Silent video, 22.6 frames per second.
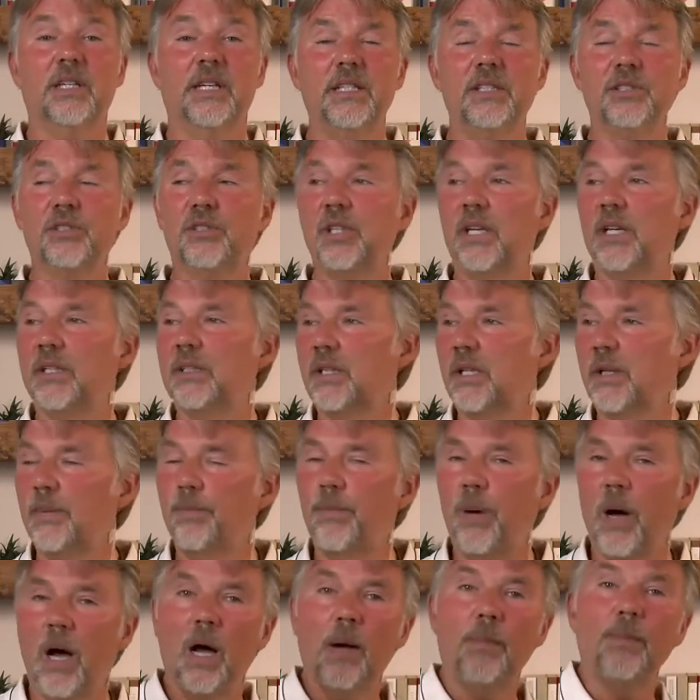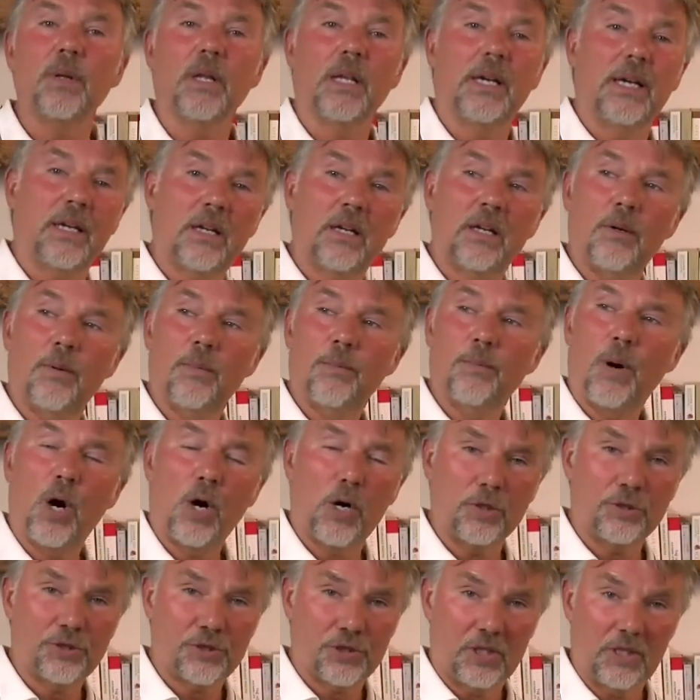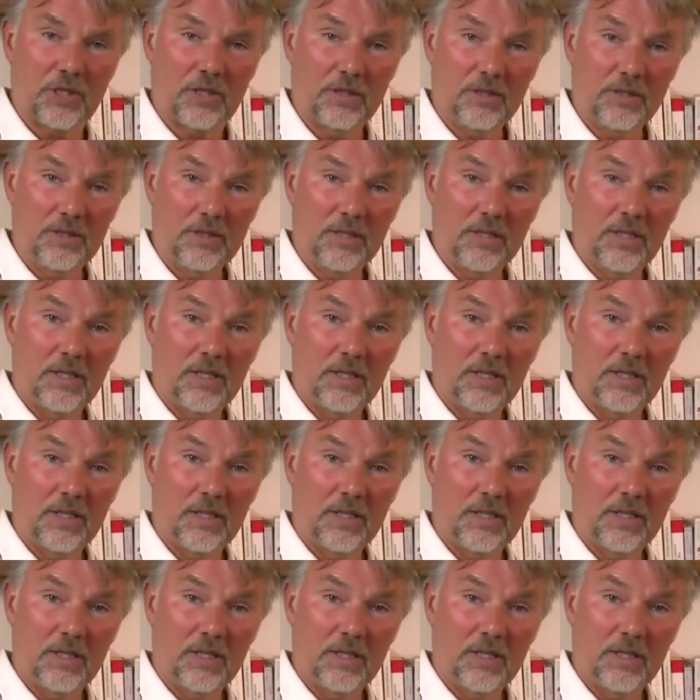is that the public person